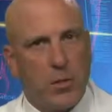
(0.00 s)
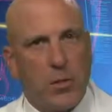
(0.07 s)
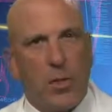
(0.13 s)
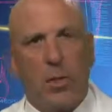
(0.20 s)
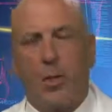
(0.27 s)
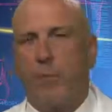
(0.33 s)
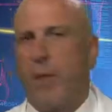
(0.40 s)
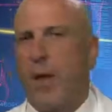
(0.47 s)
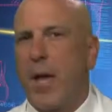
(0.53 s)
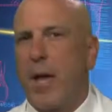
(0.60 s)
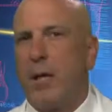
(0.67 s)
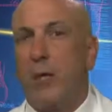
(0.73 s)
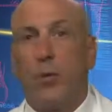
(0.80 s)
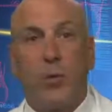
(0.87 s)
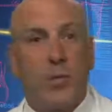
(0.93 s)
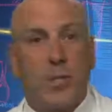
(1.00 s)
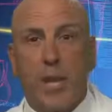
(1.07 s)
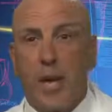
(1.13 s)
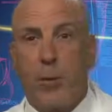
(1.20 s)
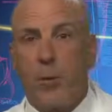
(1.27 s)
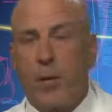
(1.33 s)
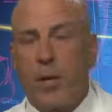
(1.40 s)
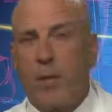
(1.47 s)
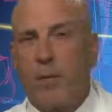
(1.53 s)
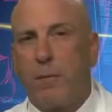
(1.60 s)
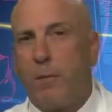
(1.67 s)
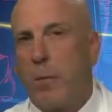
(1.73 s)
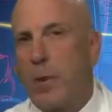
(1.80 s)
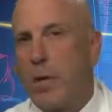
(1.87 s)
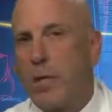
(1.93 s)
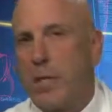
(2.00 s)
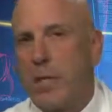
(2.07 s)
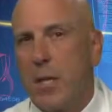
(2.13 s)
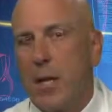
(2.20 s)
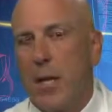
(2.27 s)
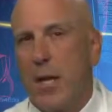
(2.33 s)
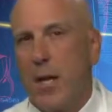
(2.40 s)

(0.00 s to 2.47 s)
or if we had a lucite reinforced